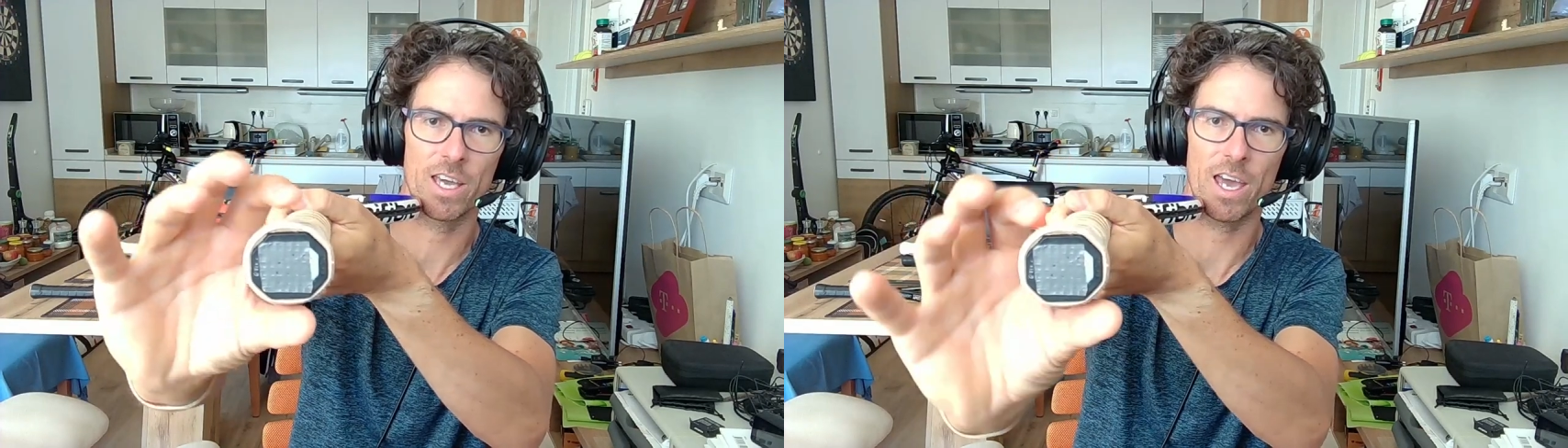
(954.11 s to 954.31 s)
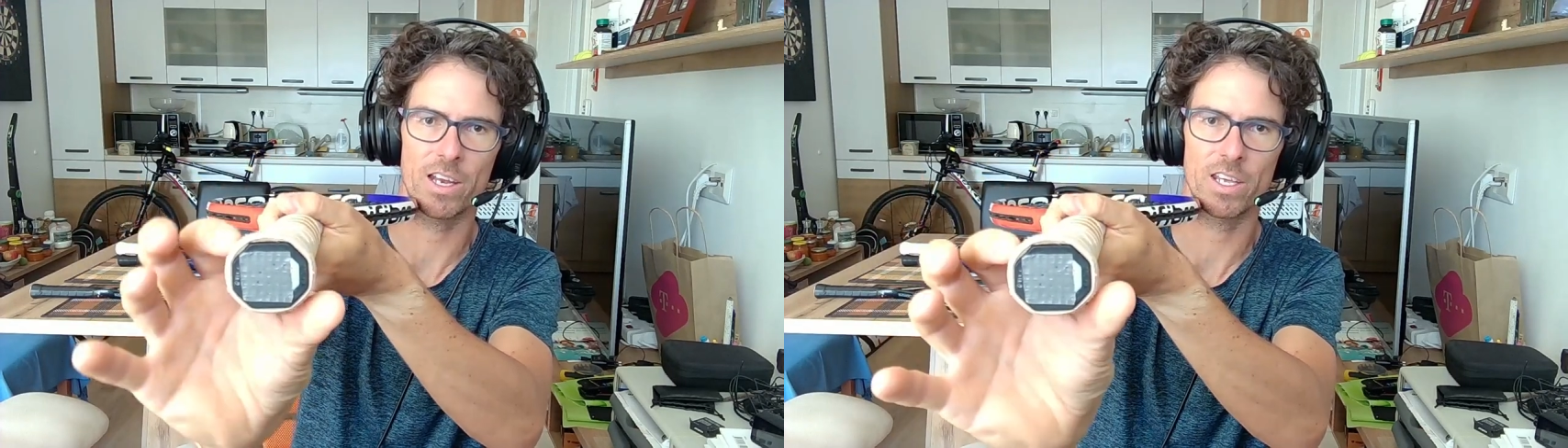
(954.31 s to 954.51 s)

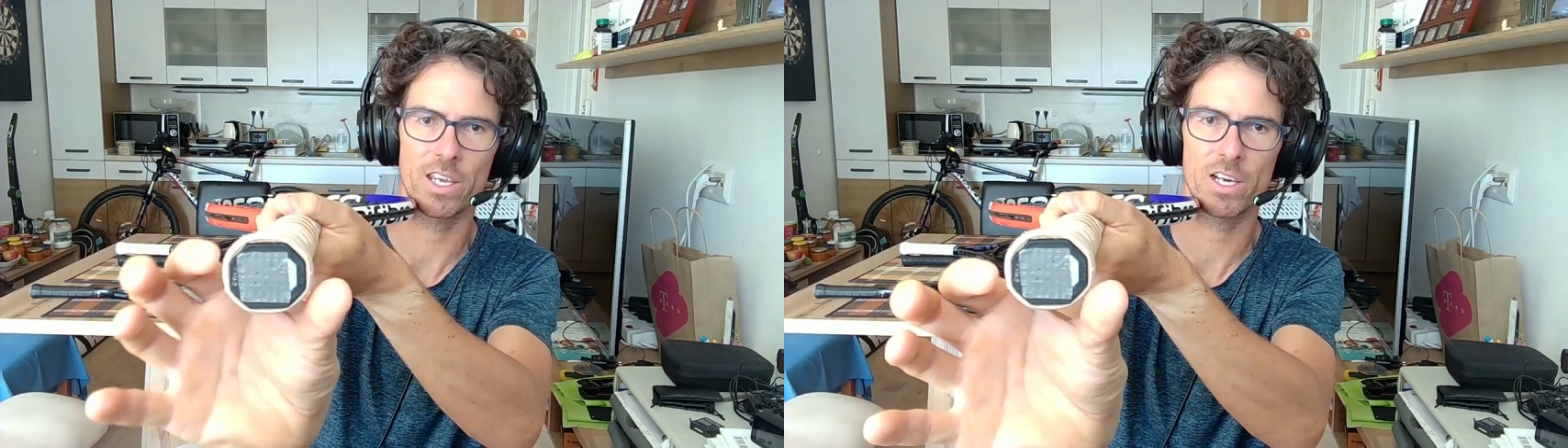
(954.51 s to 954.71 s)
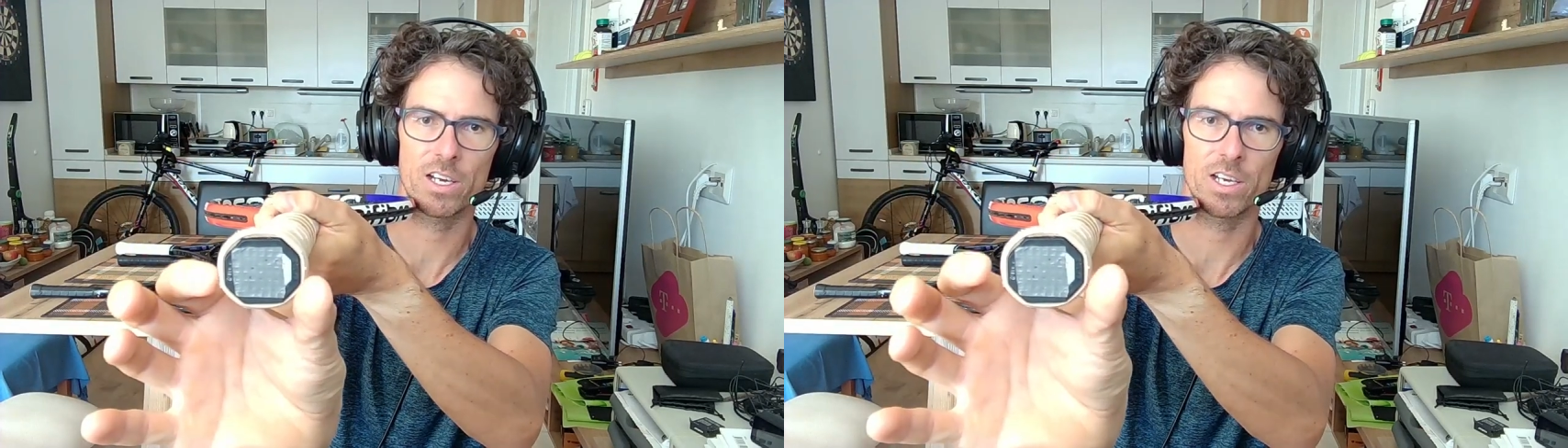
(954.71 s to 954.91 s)
and
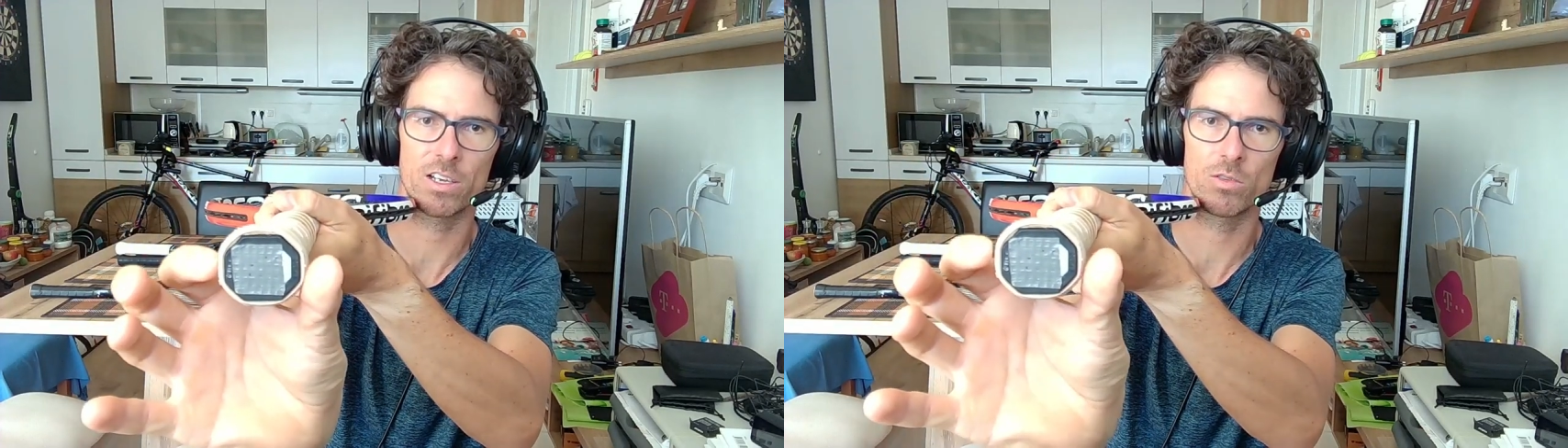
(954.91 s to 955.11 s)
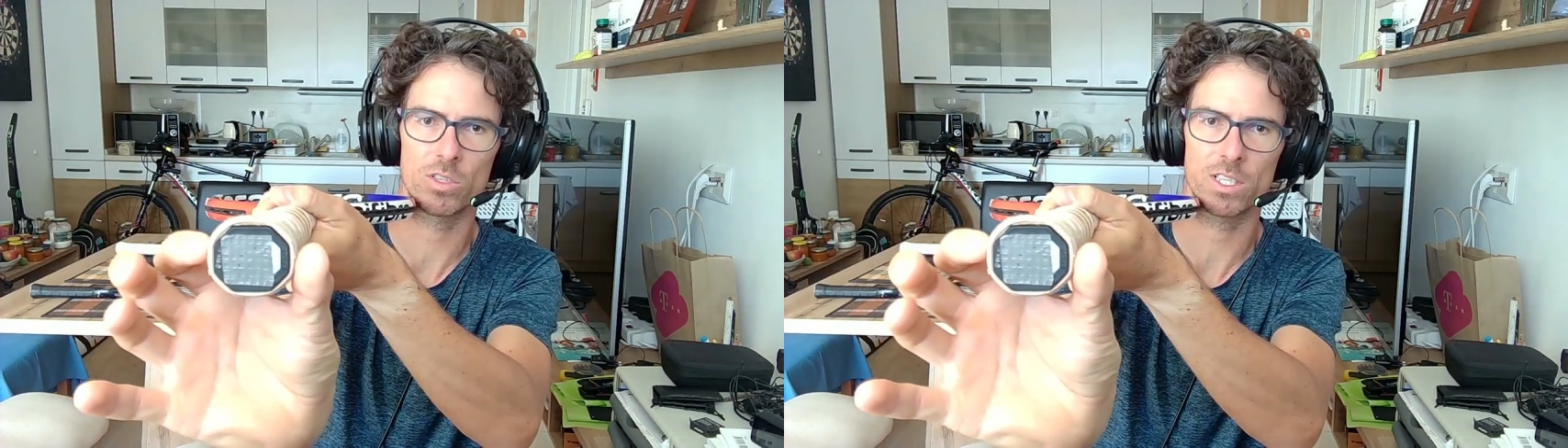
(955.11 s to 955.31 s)
here
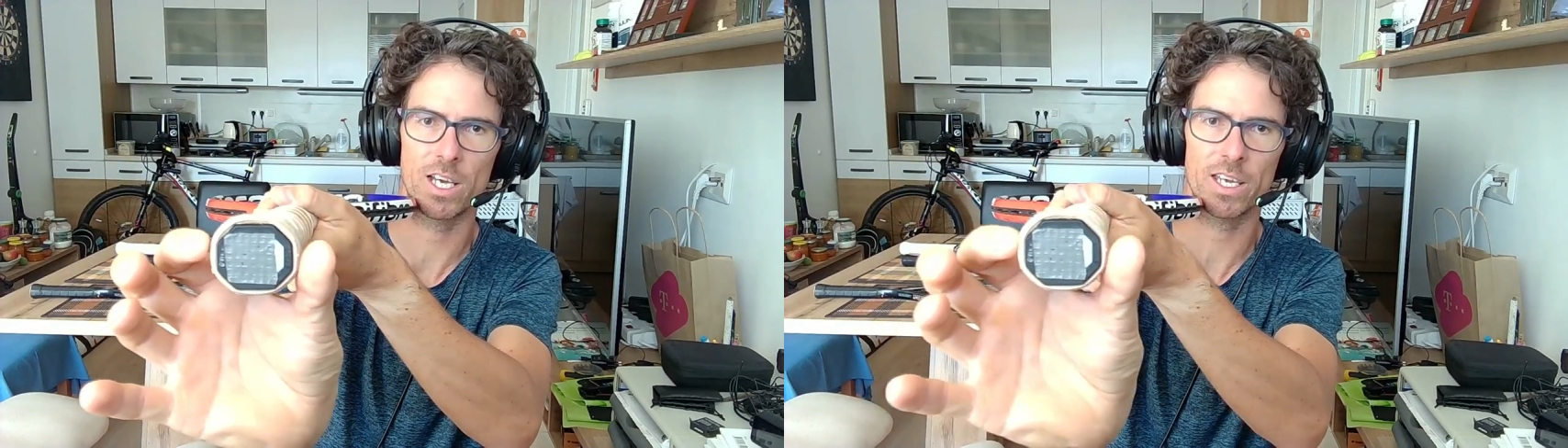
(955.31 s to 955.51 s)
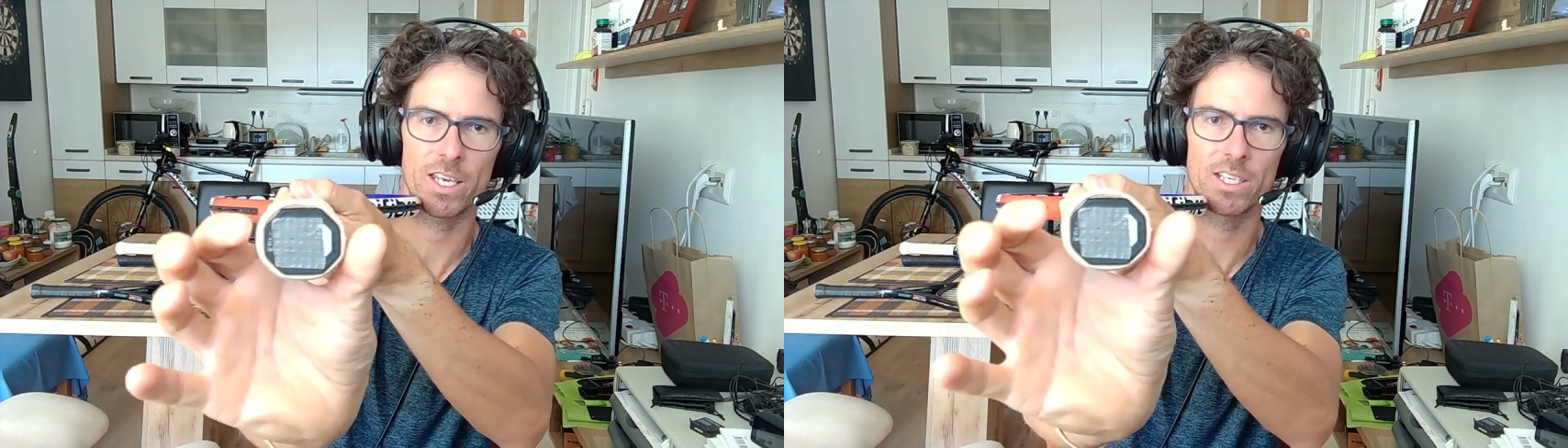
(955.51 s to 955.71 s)
it looks
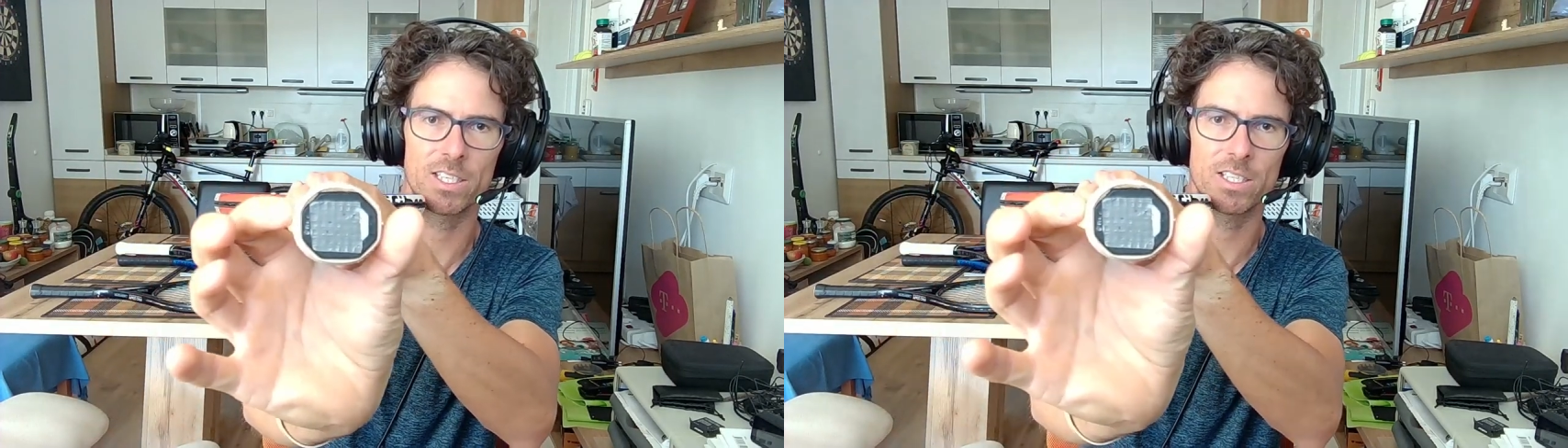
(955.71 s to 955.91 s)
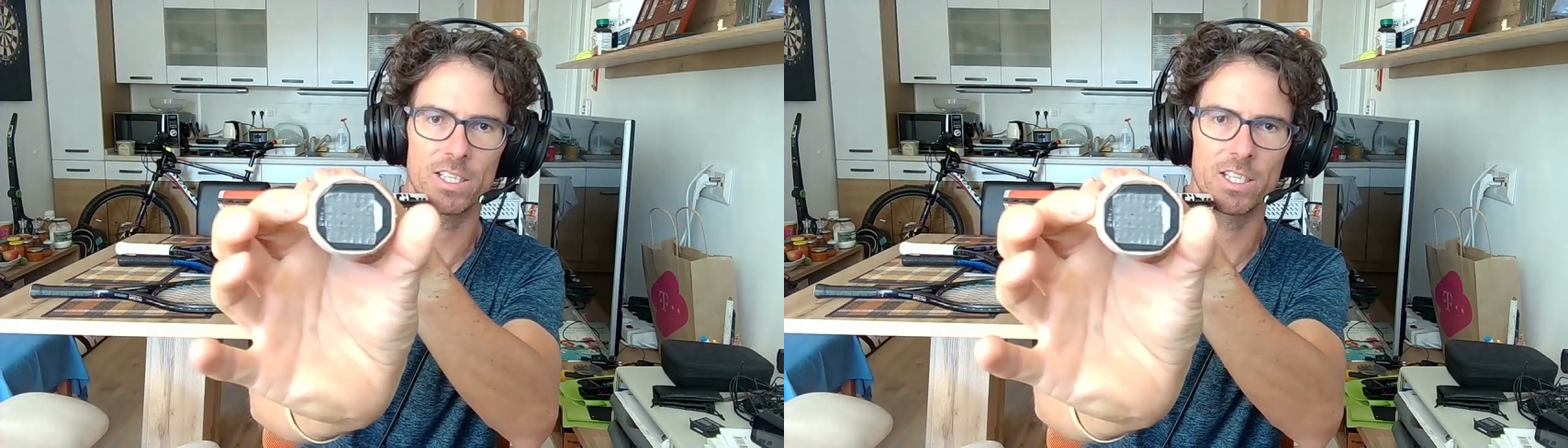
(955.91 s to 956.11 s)
like it
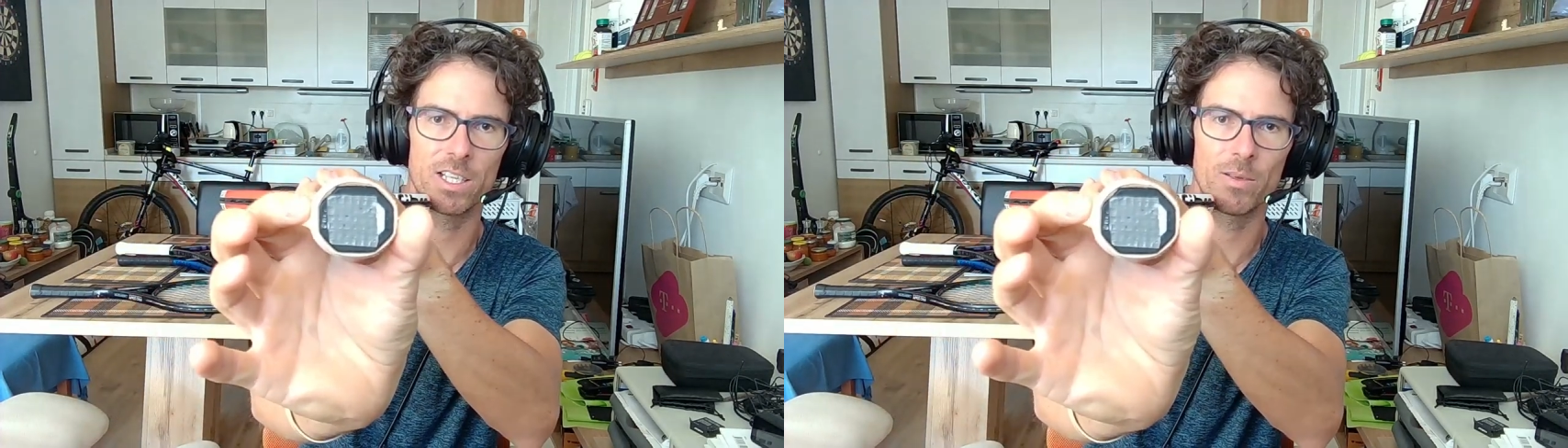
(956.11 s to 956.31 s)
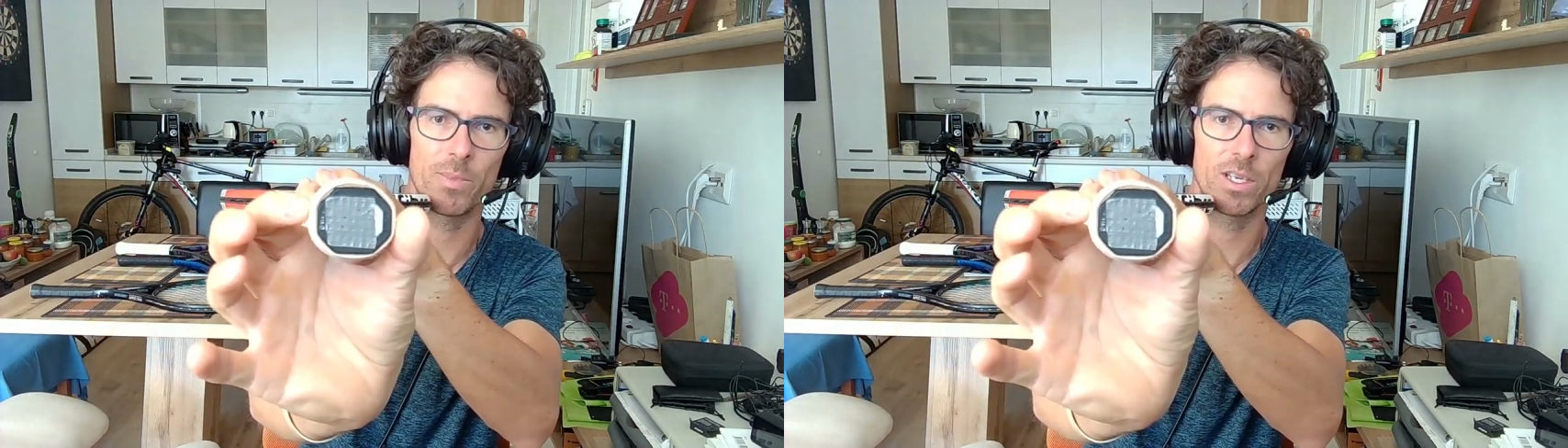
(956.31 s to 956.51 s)
is a
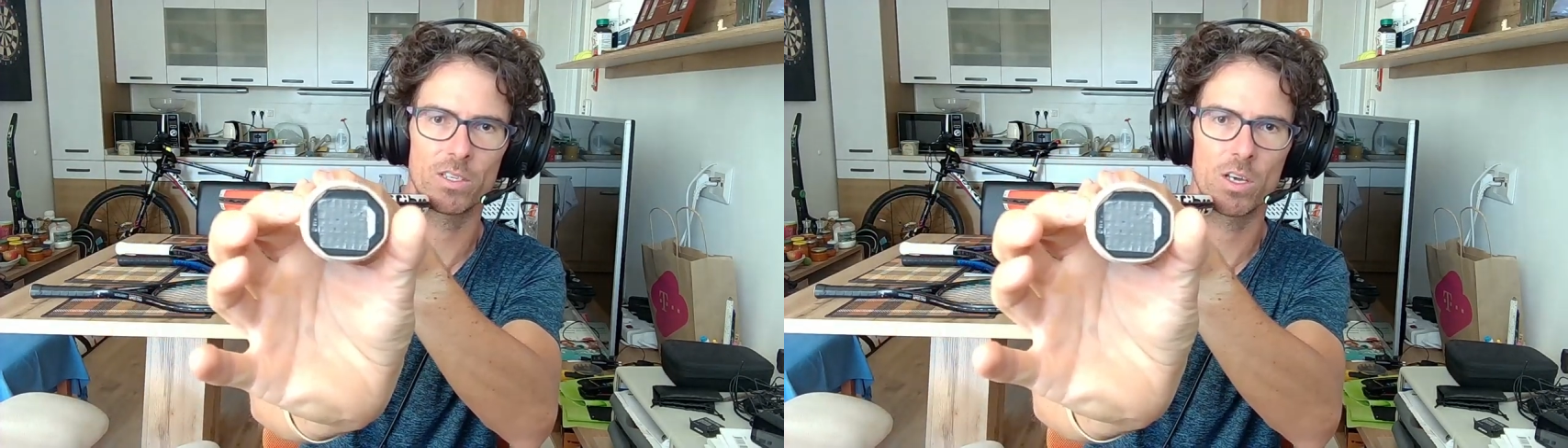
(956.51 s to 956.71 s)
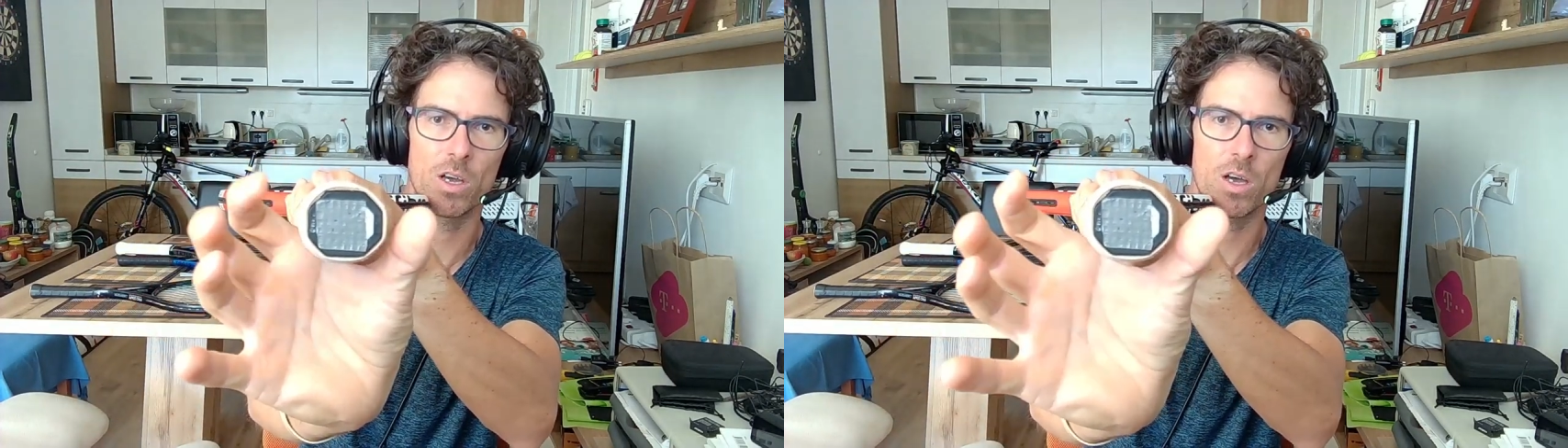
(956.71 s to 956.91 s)
little bit,